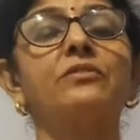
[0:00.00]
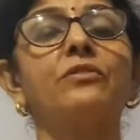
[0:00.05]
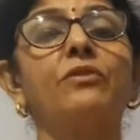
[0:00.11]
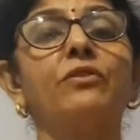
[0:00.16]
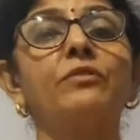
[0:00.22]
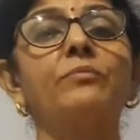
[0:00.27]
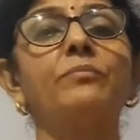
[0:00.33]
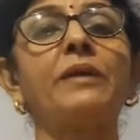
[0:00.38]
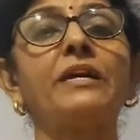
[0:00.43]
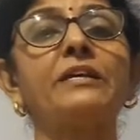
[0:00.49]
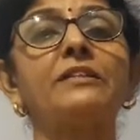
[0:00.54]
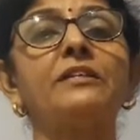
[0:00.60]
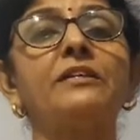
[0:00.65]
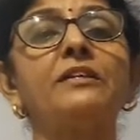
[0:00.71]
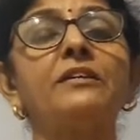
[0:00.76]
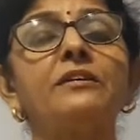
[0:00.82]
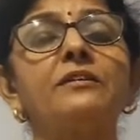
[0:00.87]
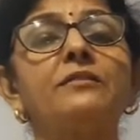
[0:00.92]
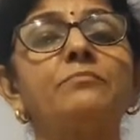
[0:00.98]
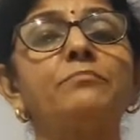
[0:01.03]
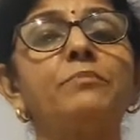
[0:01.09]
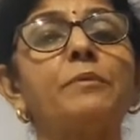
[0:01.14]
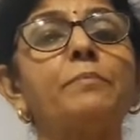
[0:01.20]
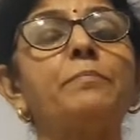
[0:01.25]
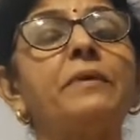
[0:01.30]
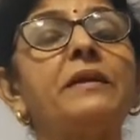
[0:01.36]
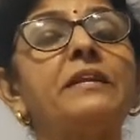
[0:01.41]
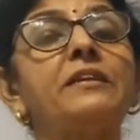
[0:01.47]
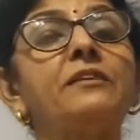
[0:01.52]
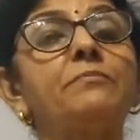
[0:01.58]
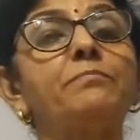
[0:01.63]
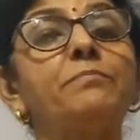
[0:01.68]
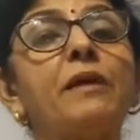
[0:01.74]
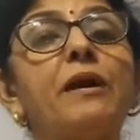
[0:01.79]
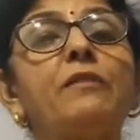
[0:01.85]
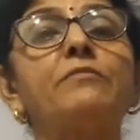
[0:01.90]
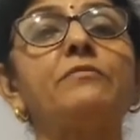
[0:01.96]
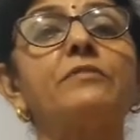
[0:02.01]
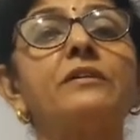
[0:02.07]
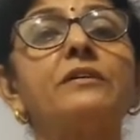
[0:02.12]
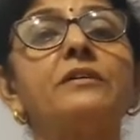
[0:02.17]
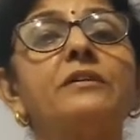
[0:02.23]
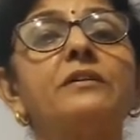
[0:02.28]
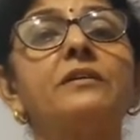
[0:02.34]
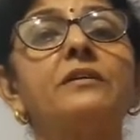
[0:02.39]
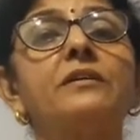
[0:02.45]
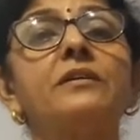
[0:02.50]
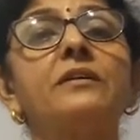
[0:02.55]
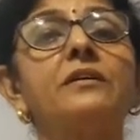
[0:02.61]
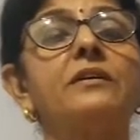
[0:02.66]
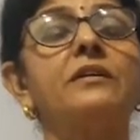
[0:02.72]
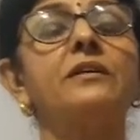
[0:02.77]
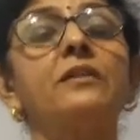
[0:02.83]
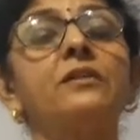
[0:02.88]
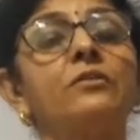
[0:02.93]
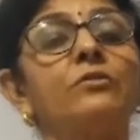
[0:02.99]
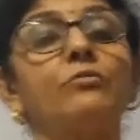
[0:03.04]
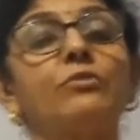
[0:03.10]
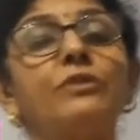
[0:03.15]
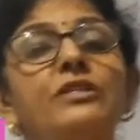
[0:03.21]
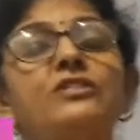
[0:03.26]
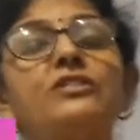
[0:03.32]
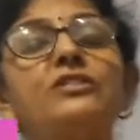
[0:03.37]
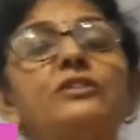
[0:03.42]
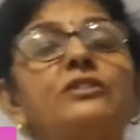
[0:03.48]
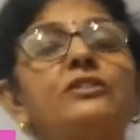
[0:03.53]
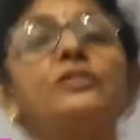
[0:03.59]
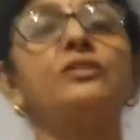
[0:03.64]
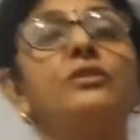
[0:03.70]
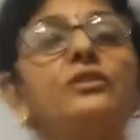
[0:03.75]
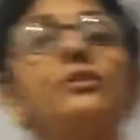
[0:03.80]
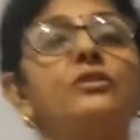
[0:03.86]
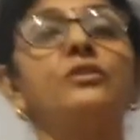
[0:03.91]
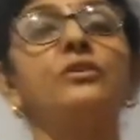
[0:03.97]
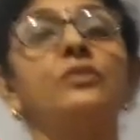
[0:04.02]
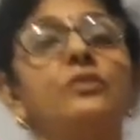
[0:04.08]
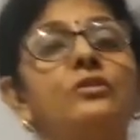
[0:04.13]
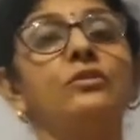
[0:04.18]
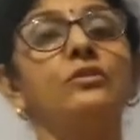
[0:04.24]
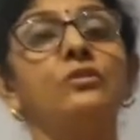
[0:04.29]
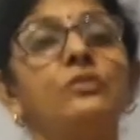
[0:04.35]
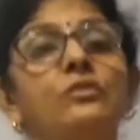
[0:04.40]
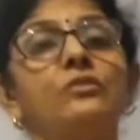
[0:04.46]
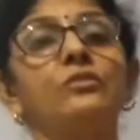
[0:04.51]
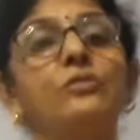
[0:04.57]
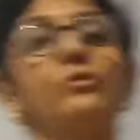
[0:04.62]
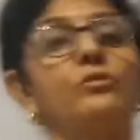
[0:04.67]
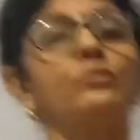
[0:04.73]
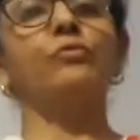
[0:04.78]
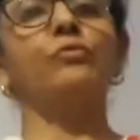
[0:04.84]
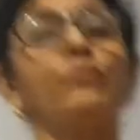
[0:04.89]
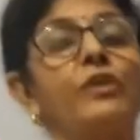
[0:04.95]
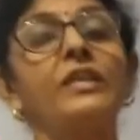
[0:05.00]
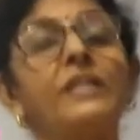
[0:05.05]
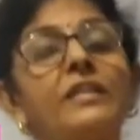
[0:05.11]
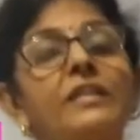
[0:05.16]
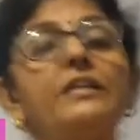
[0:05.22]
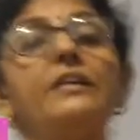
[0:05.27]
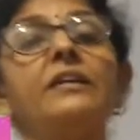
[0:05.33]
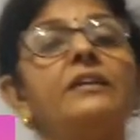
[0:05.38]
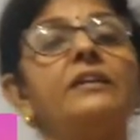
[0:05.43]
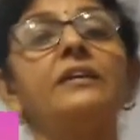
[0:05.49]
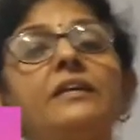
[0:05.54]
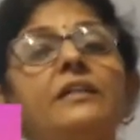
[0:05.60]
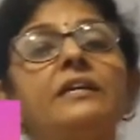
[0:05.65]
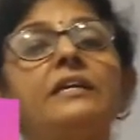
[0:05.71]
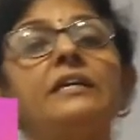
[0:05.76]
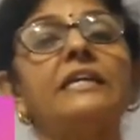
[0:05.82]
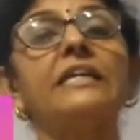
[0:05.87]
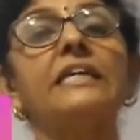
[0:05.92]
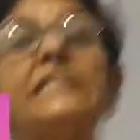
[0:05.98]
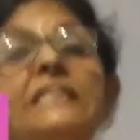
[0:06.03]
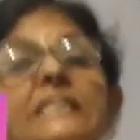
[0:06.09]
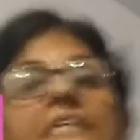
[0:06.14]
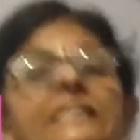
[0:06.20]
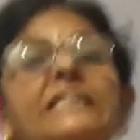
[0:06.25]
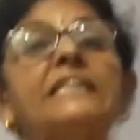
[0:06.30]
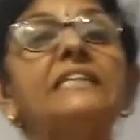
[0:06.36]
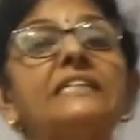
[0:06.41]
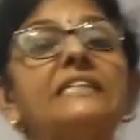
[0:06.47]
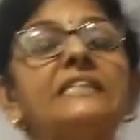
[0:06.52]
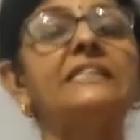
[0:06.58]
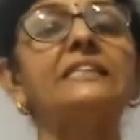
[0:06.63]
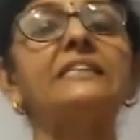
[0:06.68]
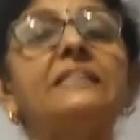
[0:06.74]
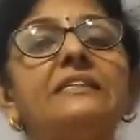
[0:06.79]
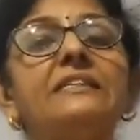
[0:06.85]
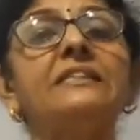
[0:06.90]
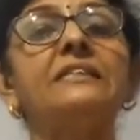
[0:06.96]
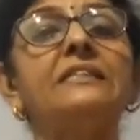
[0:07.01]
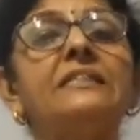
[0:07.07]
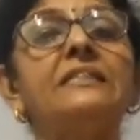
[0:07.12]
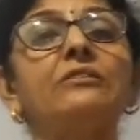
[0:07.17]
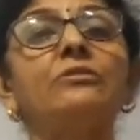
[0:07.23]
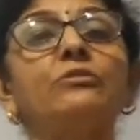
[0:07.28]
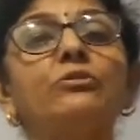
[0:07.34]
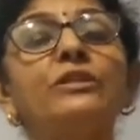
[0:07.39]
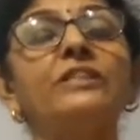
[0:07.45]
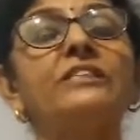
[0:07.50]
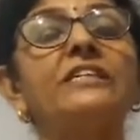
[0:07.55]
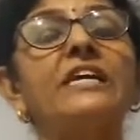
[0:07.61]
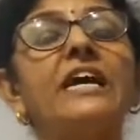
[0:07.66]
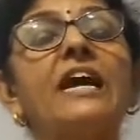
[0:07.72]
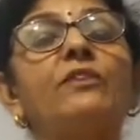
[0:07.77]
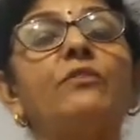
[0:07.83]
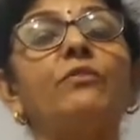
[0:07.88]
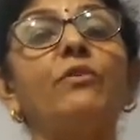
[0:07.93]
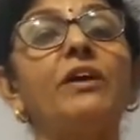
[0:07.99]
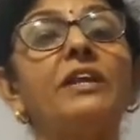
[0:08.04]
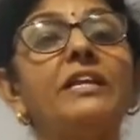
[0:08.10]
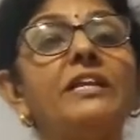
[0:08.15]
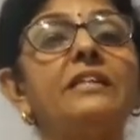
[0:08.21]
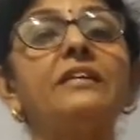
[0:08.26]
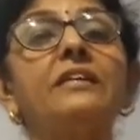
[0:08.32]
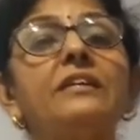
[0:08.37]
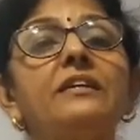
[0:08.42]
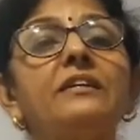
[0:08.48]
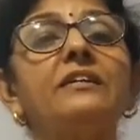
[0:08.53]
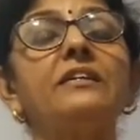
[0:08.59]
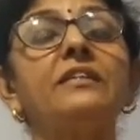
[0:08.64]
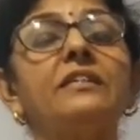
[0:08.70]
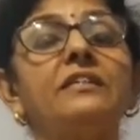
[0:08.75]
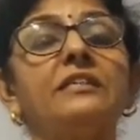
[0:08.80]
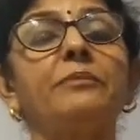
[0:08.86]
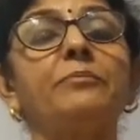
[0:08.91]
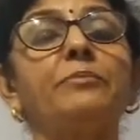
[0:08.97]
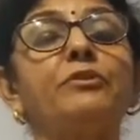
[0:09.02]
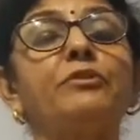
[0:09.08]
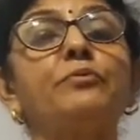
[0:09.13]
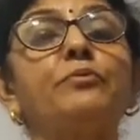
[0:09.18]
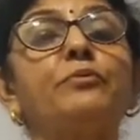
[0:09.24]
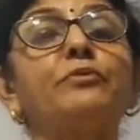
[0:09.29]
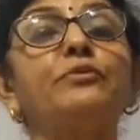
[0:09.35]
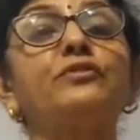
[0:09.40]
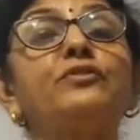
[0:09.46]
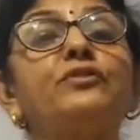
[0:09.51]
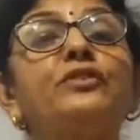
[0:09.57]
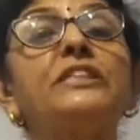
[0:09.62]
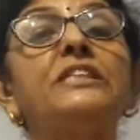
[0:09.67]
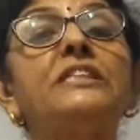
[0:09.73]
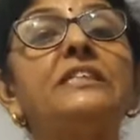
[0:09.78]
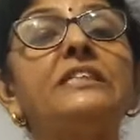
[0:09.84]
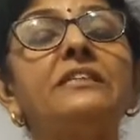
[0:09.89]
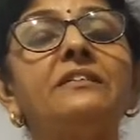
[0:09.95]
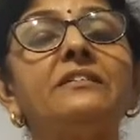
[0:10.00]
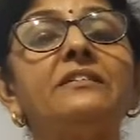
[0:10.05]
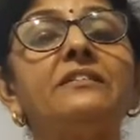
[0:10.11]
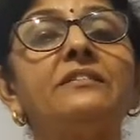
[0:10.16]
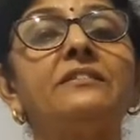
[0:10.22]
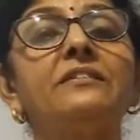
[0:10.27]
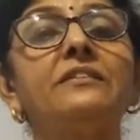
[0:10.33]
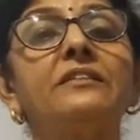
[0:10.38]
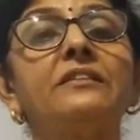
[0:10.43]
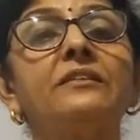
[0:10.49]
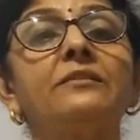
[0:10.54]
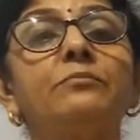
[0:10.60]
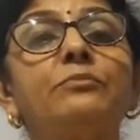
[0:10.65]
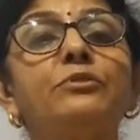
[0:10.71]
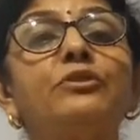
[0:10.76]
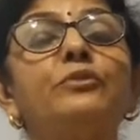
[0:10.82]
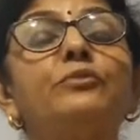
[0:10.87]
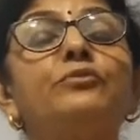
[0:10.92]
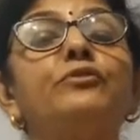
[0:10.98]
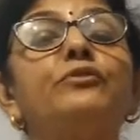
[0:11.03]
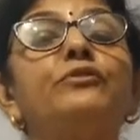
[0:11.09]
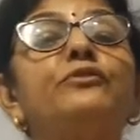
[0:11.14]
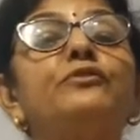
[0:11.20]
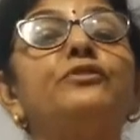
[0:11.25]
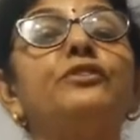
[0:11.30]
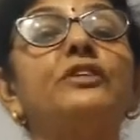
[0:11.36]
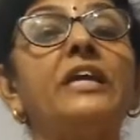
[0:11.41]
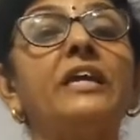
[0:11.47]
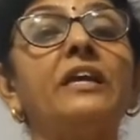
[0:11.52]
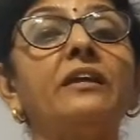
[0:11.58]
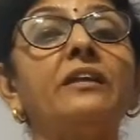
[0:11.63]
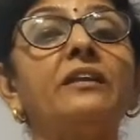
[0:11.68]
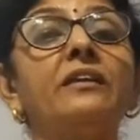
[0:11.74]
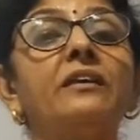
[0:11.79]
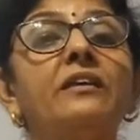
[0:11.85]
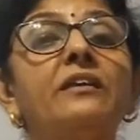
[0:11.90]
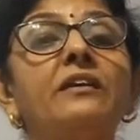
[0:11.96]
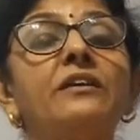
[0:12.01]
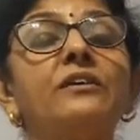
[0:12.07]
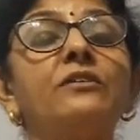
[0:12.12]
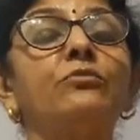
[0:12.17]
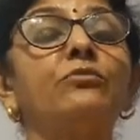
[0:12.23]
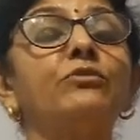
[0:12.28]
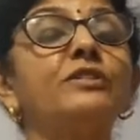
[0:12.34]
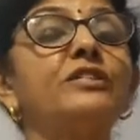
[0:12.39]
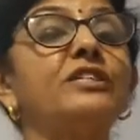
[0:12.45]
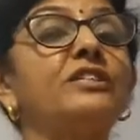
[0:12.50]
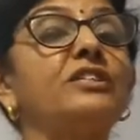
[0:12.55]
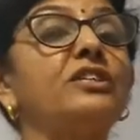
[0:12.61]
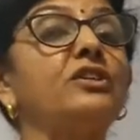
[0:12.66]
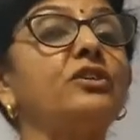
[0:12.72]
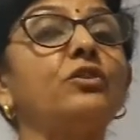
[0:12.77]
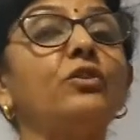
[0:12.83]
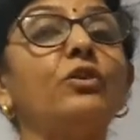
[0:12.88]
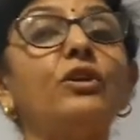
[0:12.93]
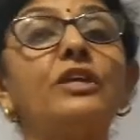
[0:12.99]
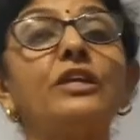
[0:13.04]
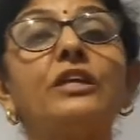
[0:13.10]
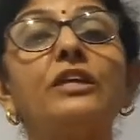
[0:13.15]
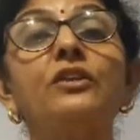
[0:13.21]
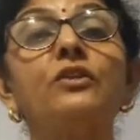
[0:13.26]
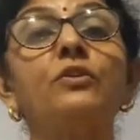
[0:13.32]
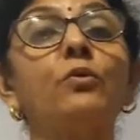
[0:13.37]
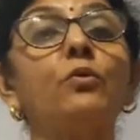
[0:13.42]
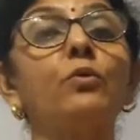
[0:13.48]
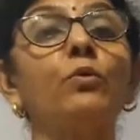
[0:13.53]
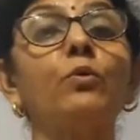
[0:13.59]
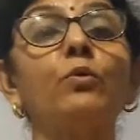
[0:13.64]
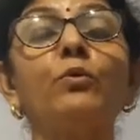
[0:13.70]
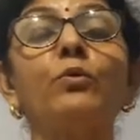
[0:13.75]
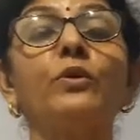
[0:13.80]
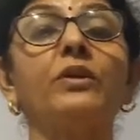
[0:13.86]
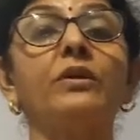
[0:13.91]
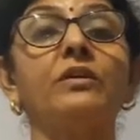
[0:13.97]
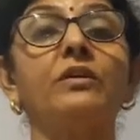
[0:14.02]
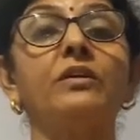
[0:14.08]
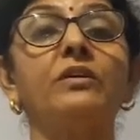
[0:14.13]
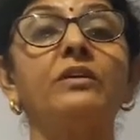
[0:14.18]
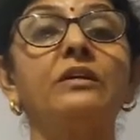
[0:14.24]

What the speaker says: drawn by the people in power, which only indicated, which had only the beautiful cities, beautiful scene, which did not include